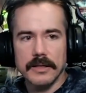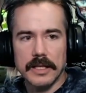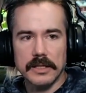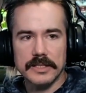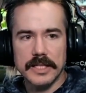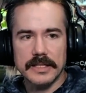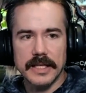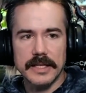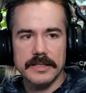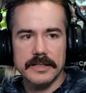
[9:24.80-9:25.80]
that looks like
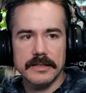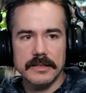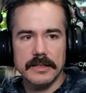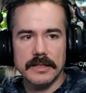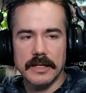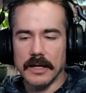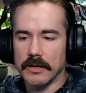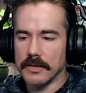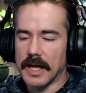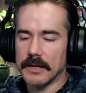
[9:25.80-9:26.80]
this,
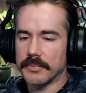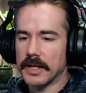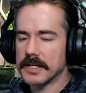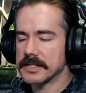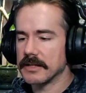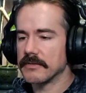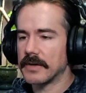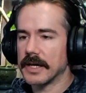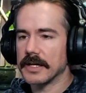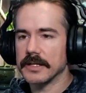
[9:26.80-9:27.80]
and it plugs in
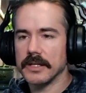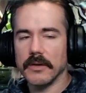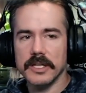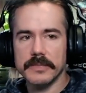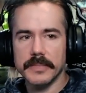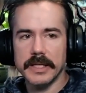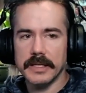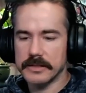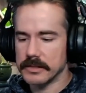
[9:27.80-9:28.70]
via USB